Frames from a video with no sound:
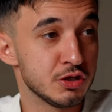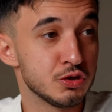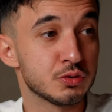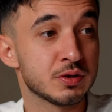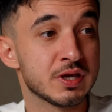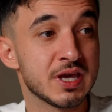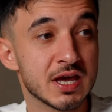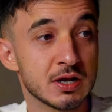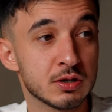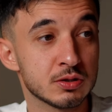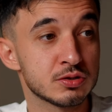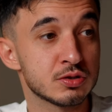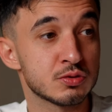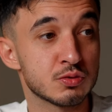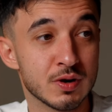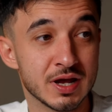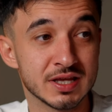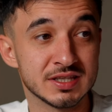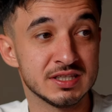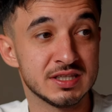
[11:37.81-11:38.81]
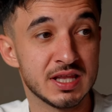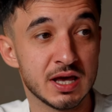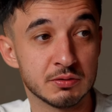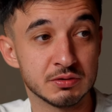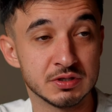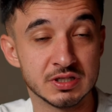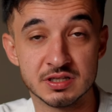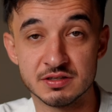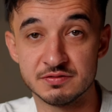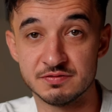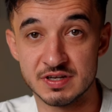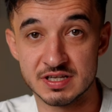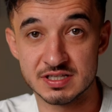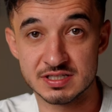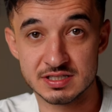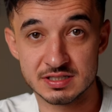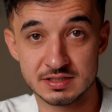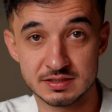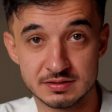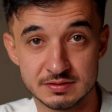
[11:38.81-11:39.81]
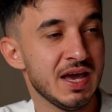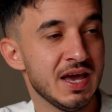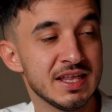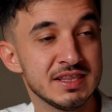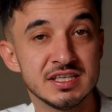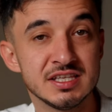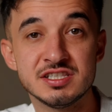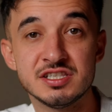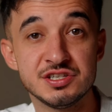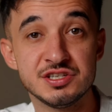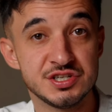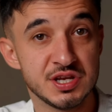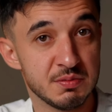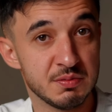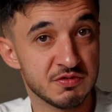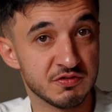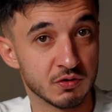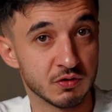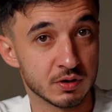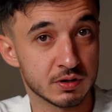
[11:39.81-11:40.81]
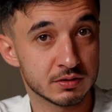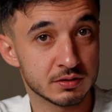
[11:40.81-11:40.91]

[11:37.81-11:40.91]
you cannot write it down in advance. And this is shape 4.